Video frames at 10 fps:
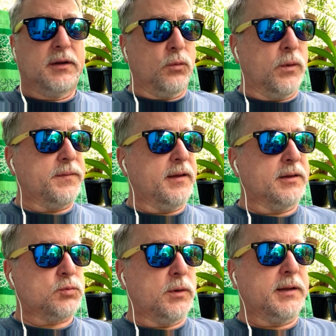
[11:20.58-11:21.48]

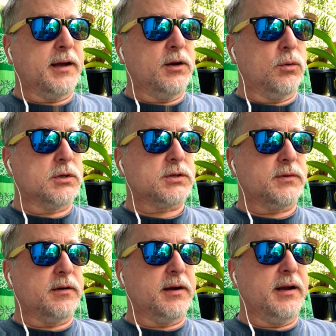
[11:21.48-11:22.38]
It's one thing I notice
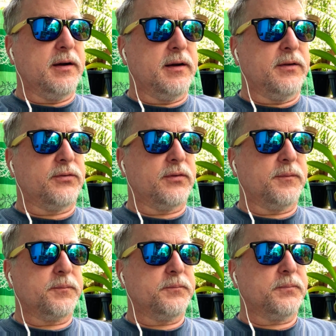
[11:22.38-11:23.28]
around here is
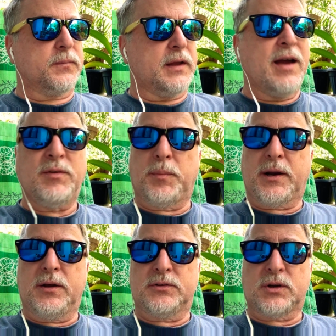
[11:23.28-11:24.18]

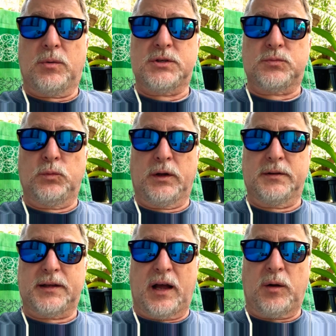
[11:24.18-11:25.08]
everybody is always
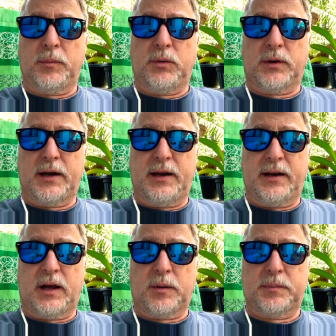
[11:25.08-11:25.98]
willing to help me when I
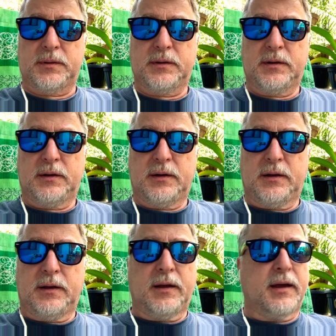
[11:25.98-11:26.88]
need help.
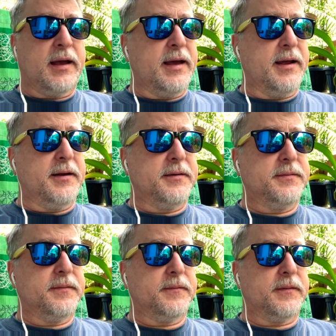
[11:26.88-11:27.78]
And
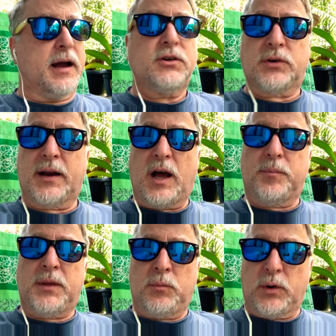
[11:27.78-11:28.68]
I try to
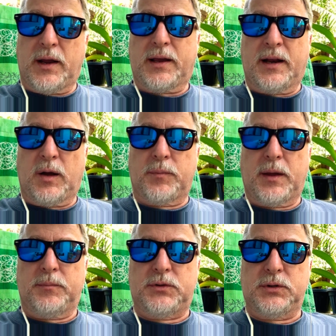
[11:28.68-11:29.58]
help them when I can help
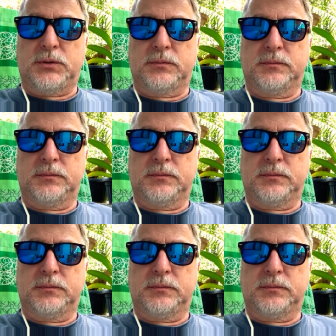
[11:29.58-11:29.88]
them too.